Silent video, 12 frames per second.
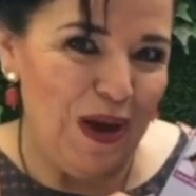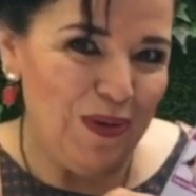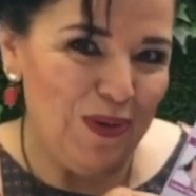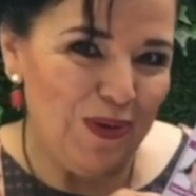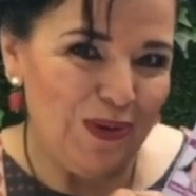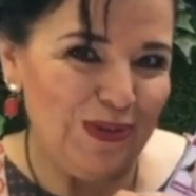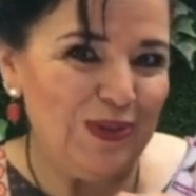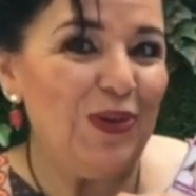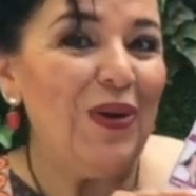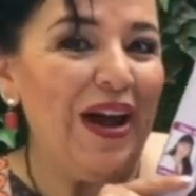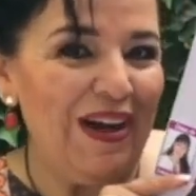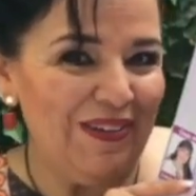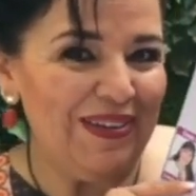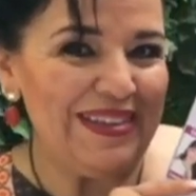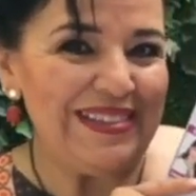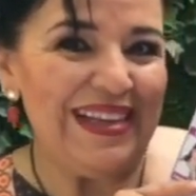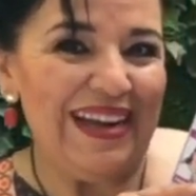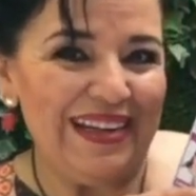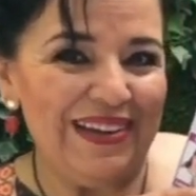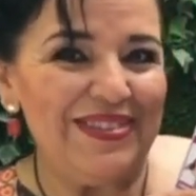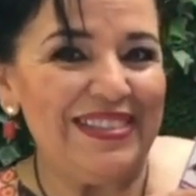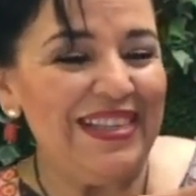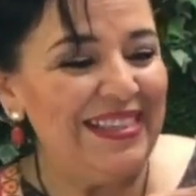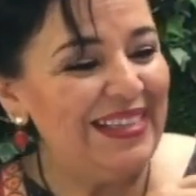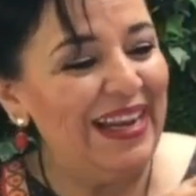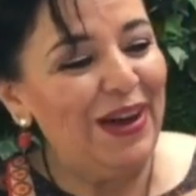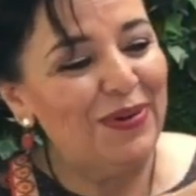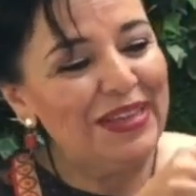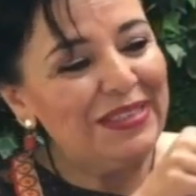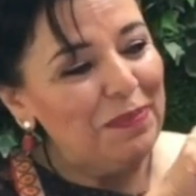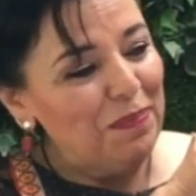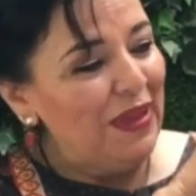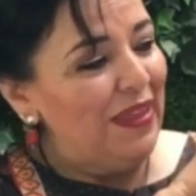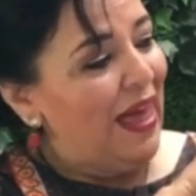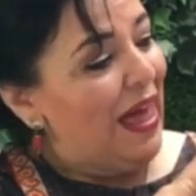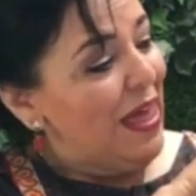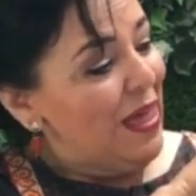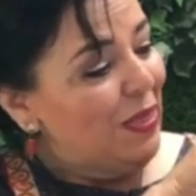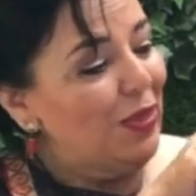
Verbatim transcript: are written by me and I share all the diagrams